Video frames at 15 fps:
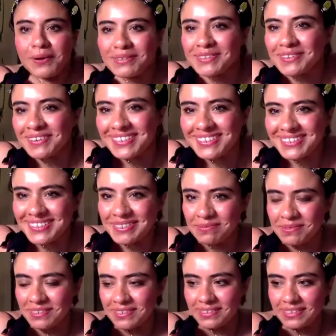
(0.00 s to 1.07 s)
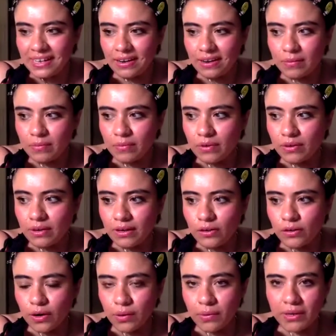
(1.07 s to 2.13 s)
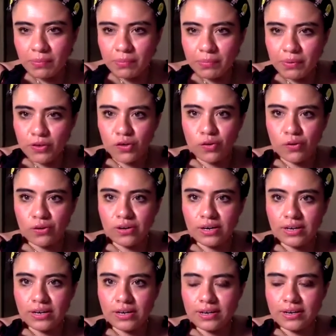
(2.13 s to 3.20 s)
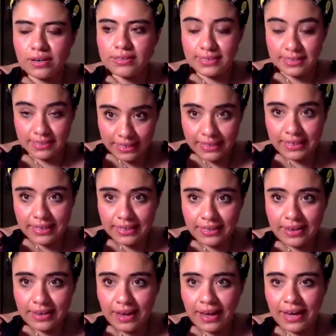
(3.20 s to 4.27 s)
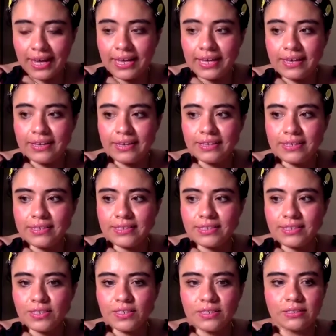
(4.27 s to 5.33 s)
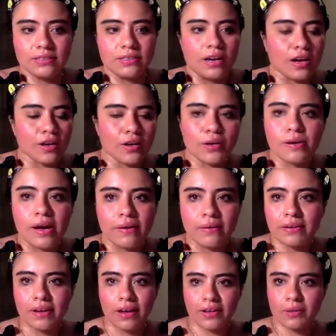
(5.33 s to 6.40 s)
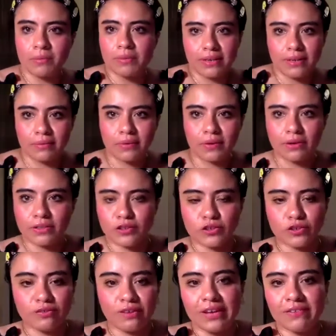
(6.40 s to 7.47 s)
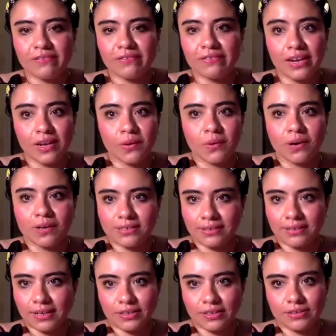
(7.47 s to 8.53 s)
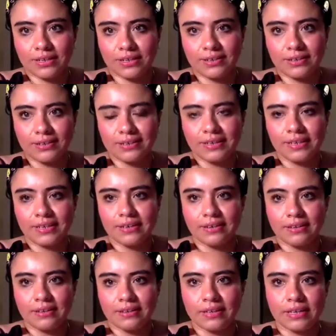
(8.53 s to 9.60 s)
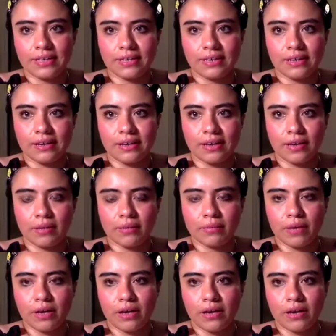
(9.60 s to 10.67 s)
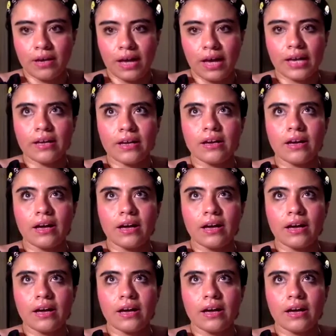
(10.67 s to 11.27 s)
was crazy to me is that growing up in New York City, I did not know how undocumented immigrants survived anywhere else in the country. Like, I